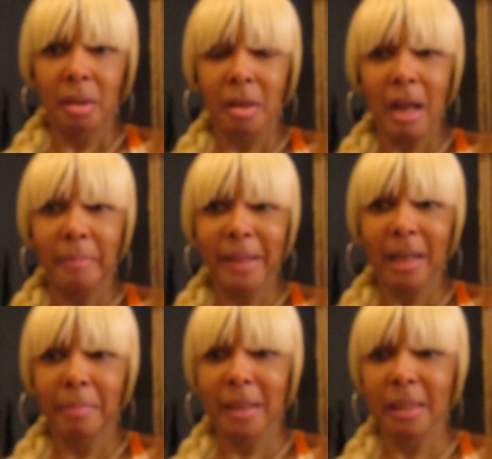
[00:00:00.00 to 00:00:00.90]
So now I'm
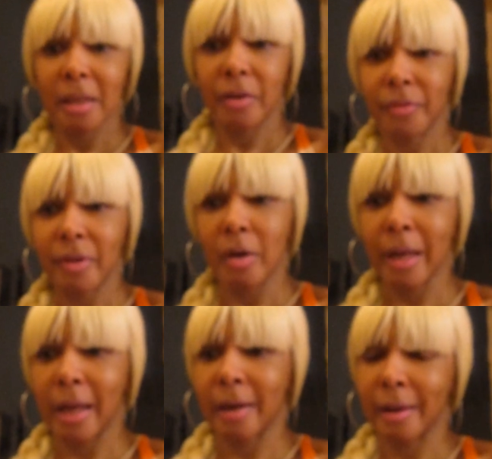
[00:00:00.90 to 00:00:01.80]
thinking to myself,
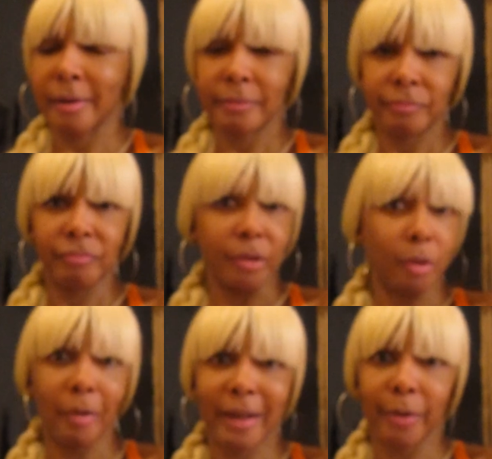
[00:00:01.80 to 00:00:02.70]
okay now,
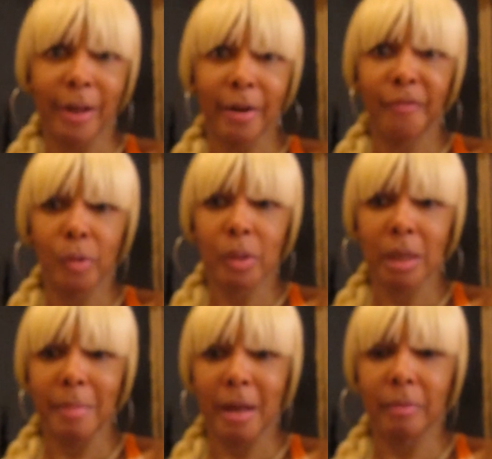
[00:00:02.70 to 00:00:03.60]
you already know earphones
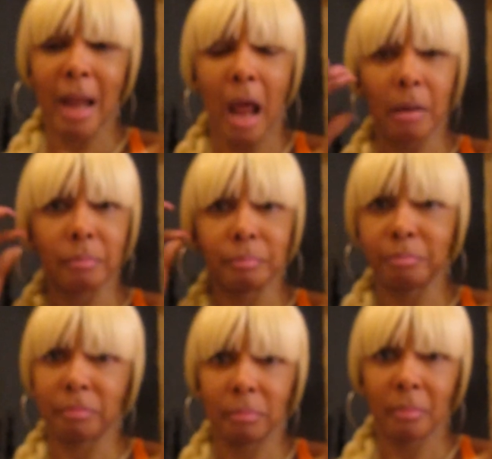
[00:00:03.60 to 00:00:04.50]
come out now.
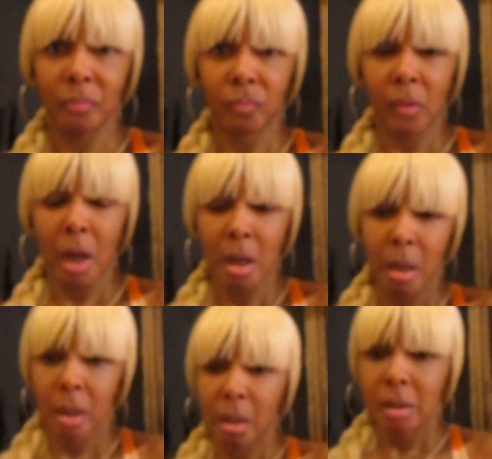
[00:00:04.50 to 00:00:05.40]

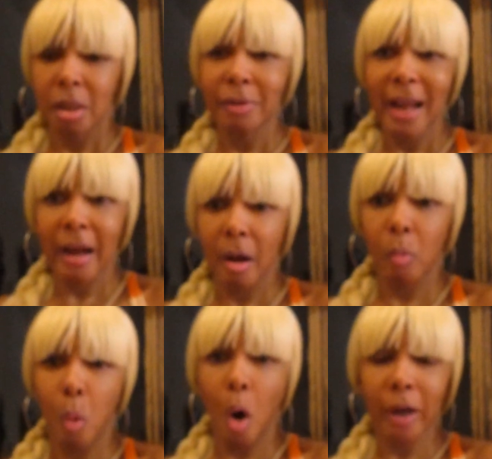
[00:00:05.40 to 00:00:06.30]
So now
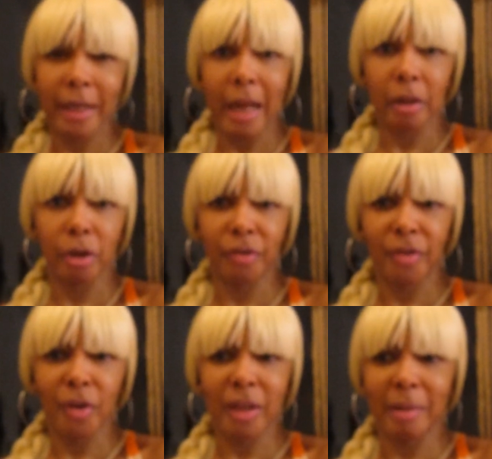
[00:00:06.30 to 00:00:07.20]
I'm walking down a little
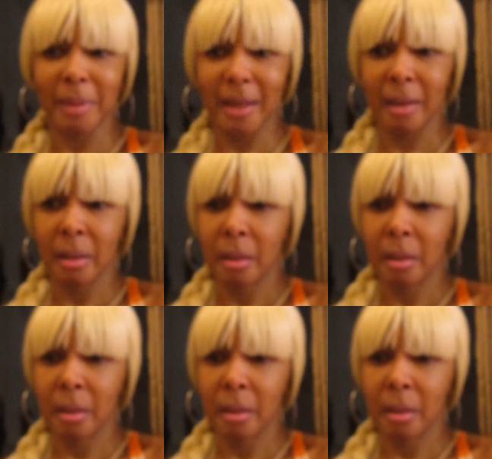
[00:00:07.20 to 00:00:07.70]
further and I'm like,